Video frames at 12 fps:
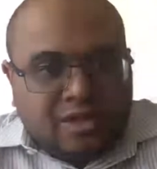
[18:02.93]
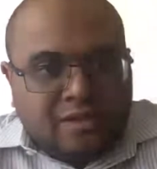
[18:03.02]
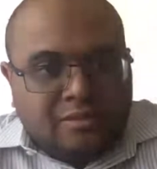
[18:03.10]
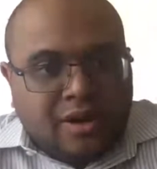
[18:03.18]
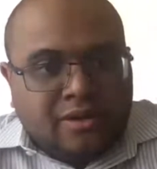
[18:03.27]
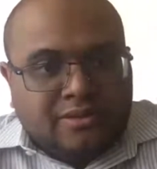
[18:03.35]

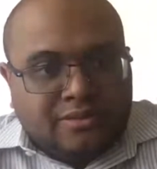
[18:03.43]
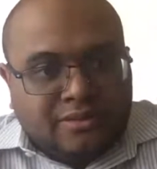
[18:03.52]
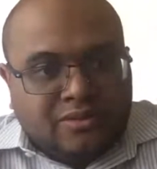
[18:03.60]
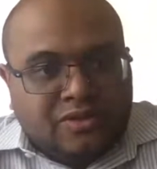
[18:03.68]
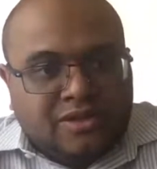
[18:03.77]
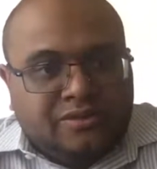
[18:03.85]

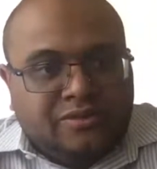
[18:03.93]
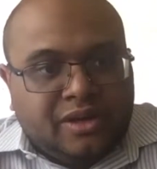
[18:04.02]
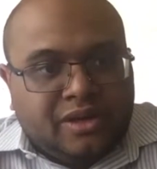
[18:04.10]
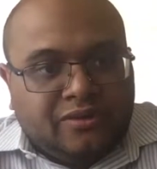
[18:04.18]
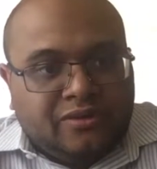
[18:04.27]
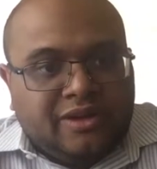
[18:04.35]
Martin
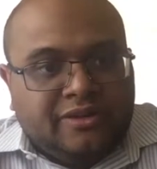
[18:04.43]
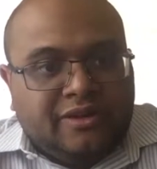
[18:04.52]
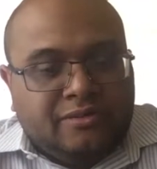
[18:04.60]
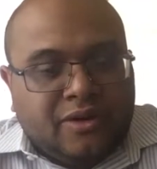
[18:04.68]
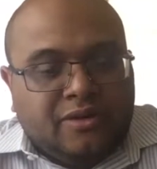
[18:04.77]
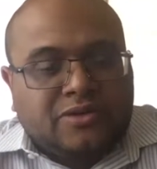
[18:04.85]
is
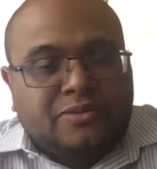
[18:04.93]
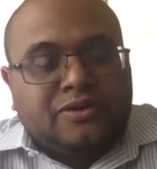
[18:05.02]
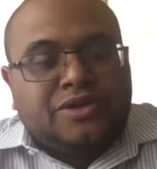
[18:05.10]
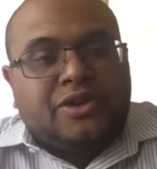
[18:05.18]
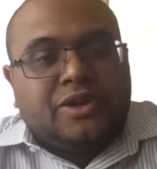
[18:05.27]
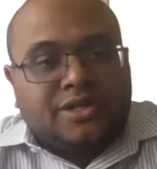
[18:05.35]
facing
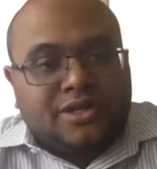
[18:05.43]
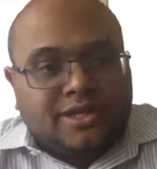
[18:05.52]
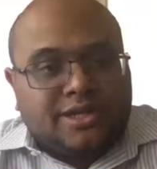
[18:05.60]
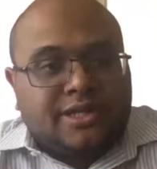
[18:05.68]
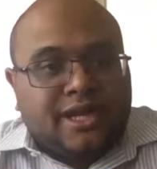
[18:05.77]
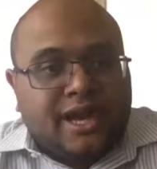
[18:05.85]
multiple
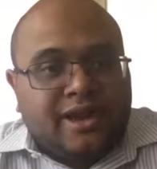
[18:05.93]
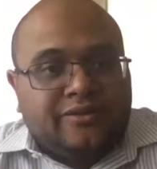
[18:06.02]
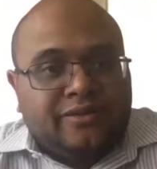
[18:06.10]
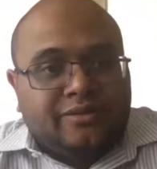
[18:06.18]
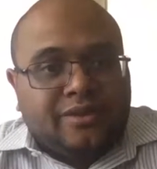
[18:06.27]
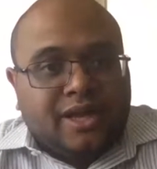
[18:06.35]
charges. This is a
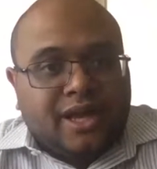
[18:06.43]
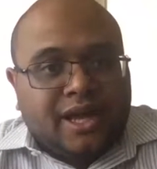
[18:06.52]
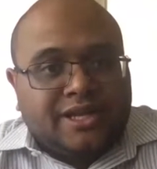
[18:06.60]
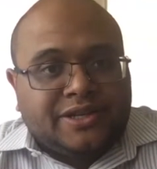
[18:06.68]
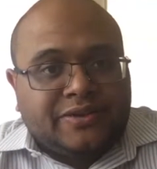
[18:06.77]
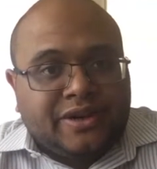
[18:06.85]
guy from the
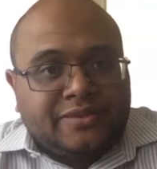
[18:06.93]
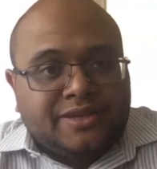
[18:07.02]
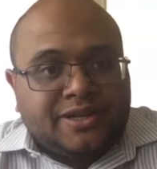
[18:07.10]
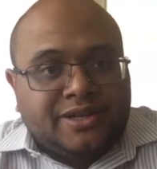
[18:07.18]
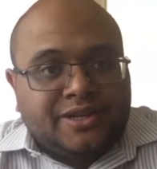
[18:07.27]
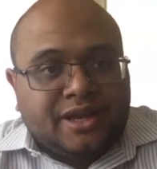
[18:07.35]
ice
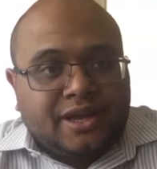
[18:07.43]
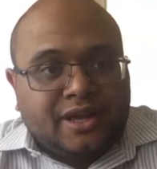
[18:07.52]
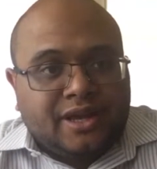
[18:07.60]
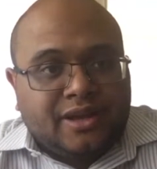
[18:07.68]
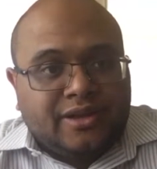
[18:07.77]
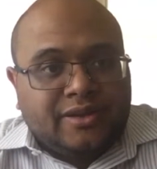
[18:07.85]
cream
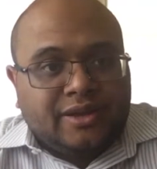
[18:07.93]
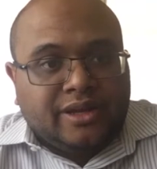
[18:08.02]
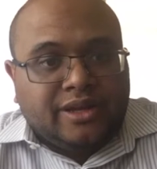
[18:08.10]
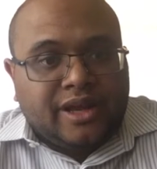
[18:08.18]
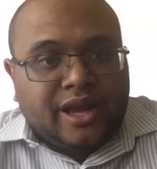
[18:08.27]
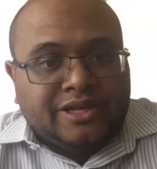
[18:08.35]
that
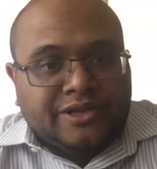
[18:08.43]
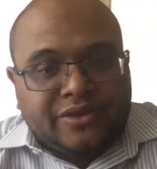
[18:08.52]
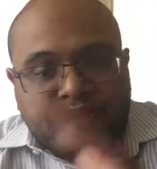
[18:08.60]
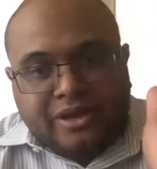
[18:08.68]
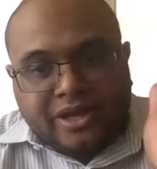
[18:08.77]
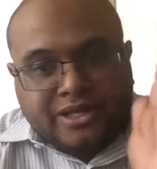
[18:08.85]
licked the ice
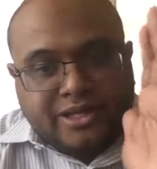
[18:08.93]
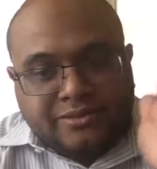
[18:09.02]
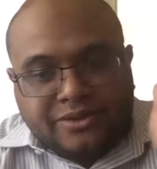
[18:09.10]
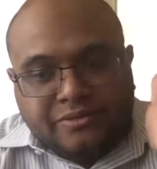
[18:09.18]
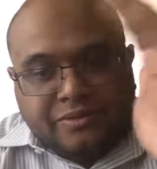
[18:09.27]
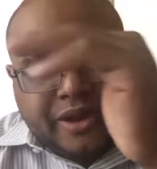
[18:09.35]
cream in the
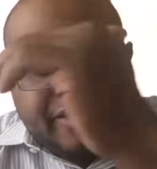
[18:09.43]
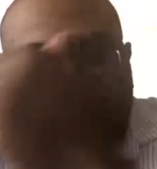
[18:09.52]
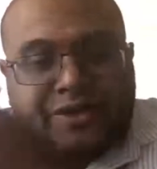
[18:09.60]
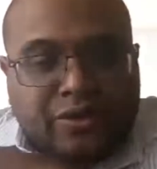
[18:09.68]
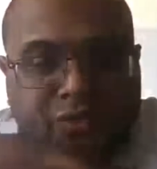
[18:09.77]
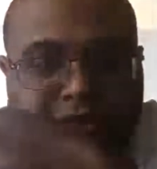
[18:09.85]
Assumption
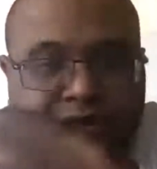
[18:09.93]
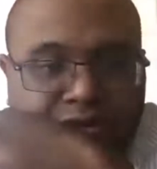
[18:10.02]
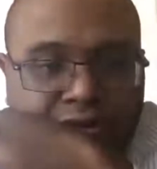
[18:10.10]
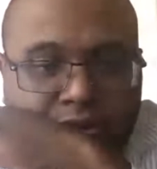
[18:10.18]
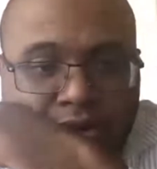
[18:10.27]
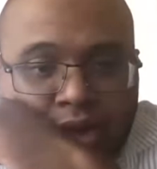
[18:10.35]
Parish
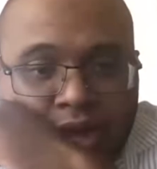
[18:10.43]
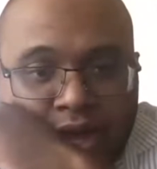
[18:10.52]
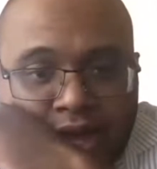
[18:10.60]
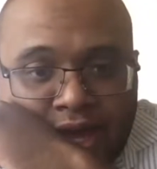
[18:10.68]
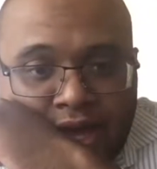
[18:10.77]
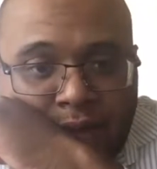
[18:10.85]
grocery store.
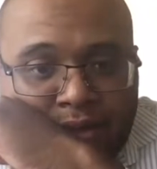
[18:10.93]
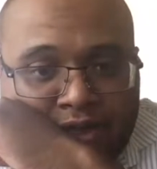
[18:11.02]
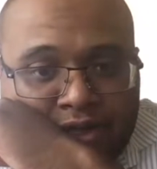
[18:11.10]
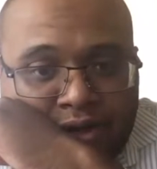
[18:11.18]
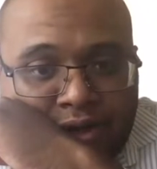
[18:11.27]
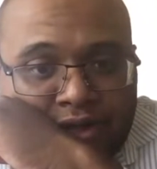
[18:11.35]
He
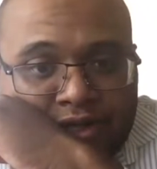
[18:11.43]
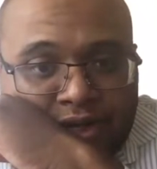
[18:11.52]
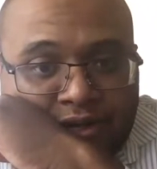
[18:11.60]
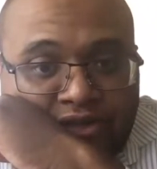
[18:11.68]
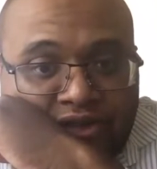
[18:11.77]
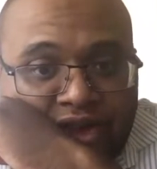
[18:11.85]
was
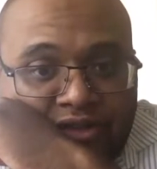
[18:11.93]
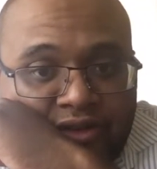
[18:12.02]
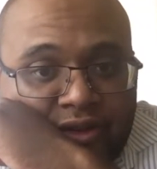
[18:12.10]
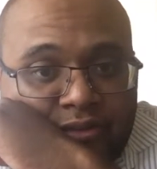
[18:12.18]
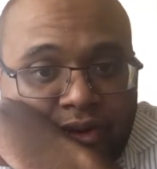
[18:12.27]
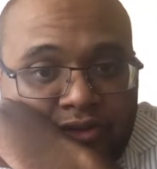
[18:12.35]
charged and
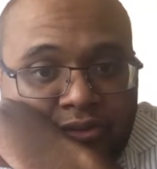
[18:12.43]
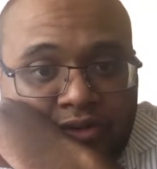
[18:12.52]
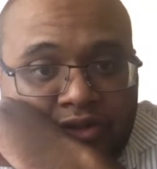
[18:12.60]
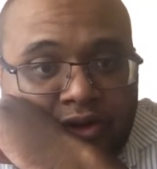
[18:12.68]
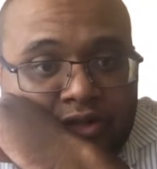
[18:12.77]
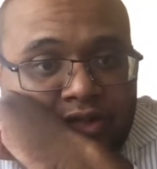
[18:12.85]
facing
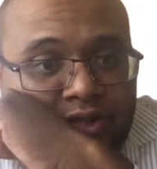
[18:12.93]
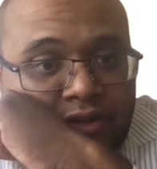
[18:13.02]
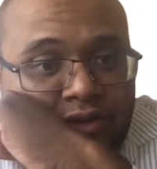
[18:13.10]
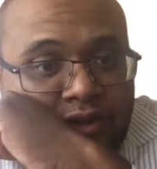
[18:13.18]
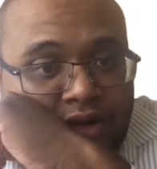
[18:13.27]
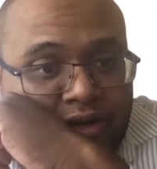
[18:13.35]
multiple
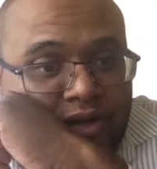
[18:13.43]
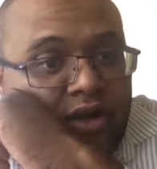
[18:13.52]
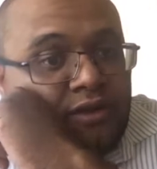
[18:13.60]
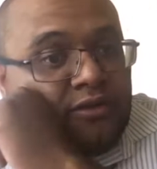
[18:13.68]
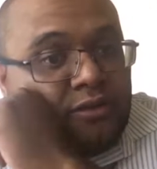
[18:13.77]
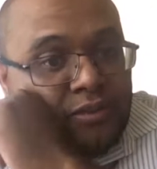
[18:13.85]
charges, including
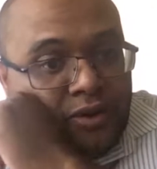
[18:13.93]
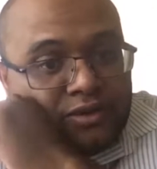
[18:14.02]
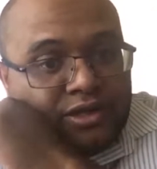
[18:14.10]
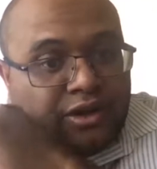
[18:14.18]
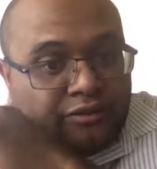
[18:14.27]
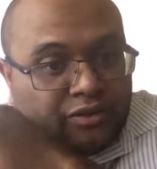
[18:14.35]
unlawful
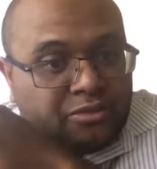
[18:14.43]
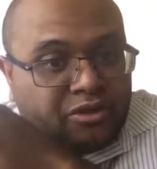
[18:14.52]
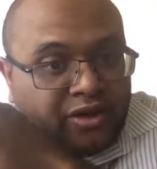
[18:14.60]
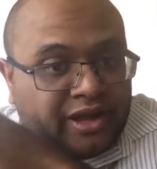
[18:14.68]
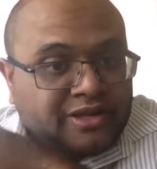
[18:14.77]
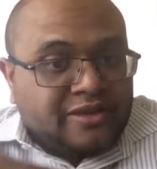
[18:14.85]
posting of
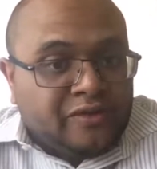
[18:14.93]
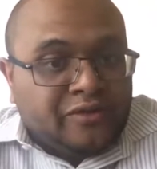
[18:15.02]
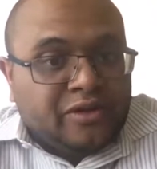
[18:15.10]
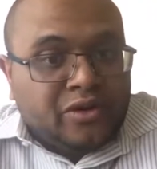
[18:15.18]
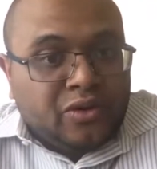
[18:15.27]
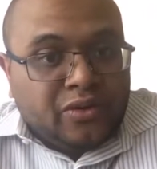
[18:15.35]
criminal
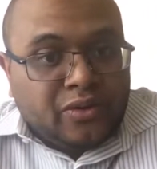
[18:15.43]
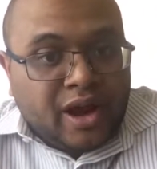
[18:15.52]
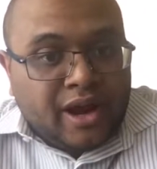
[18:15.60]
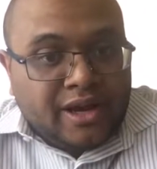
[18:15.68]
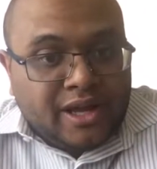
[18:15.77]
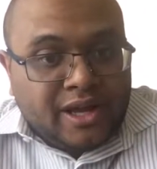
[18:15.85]
activity for
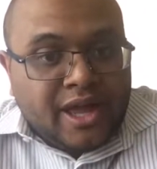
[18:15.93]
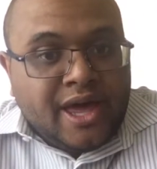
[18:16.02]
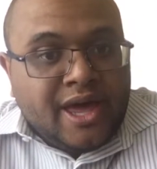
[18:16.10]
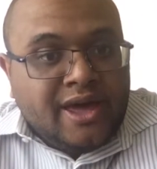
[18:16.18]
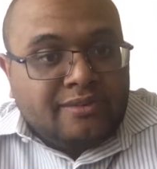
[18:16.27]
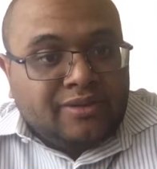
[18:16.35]
notoriety
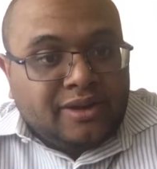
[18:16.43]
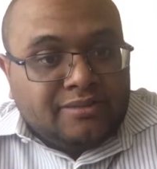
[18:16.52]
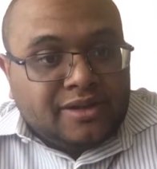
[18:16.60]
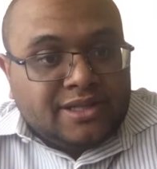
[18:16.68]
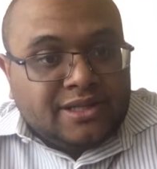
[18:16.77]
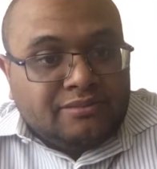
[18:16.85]
and
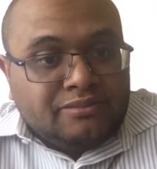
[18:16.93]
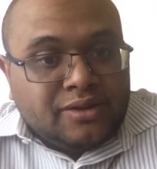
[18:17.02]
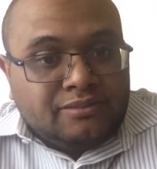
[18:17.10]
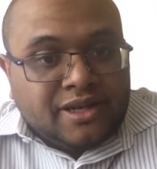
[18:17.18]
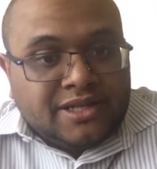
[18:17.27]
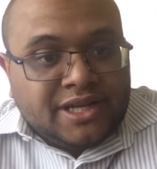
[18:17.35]

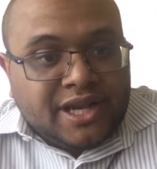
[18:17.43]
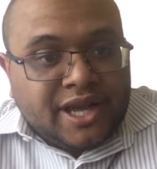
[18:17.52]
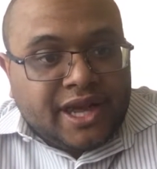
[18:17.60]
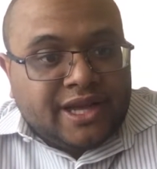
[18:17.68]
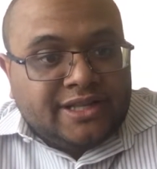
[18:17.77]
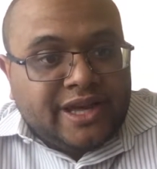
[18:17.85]

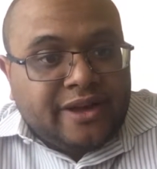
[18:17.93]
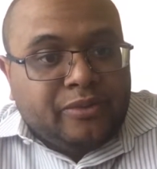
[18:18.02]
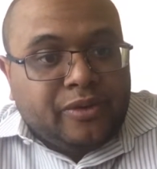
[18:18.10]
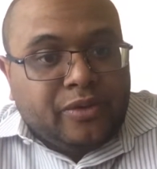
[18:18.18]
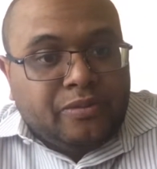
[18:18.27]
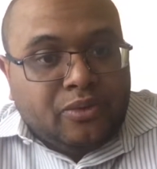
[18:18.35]
publicity, and
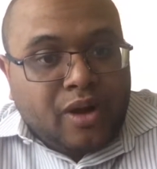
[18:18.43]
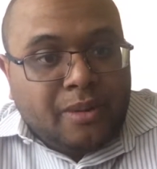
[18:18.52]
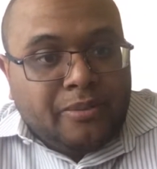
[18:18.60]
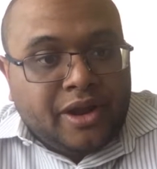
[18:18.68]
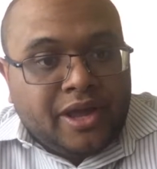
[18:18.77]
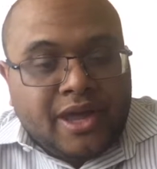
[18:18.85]
tampering with
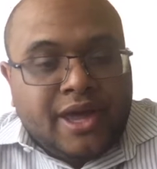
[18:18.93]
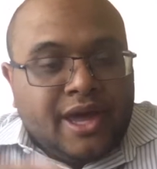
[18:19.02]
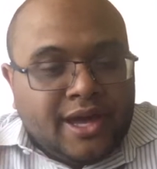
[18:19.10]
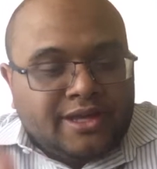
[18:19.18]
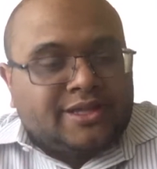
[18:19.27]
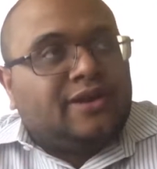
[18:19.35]
property.
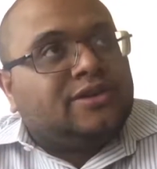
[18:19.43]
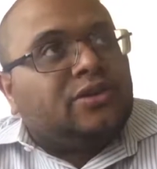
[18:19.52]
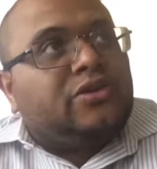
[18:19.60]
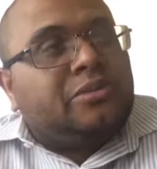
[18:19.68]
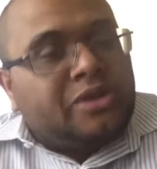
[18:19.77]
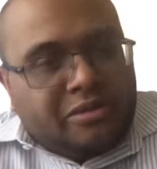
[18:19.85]
There's
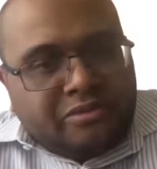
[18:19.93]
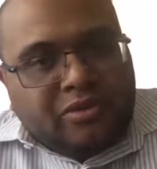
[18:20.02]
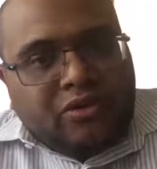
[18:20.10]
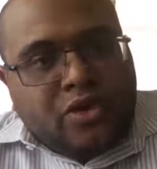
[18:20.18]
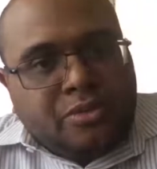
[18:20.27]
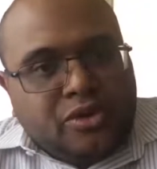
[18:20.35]
also
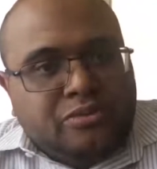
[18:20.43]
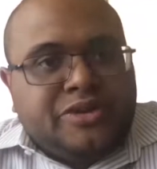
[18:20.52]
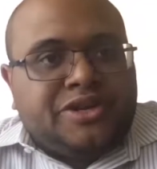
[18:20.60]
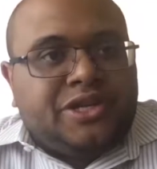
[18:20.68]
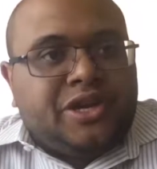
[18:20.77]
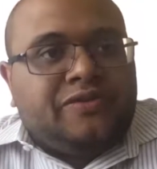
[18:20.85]
criminal
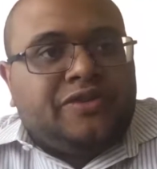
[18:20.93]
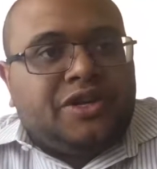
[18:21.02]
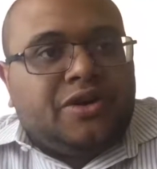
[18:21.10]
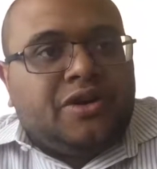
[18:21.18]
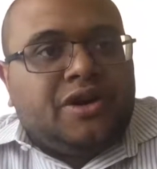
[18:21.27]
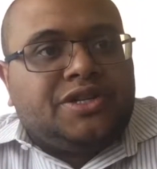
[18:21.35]

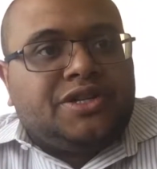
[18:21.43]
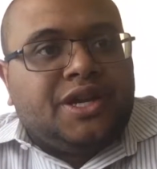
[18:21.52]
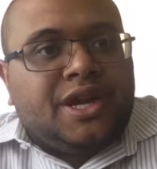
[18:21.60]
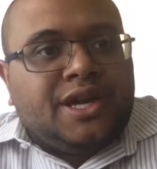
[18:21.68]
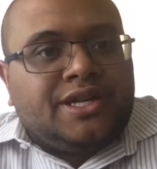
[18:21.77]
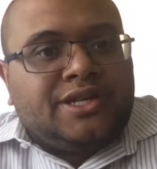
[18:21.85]
mischief charge.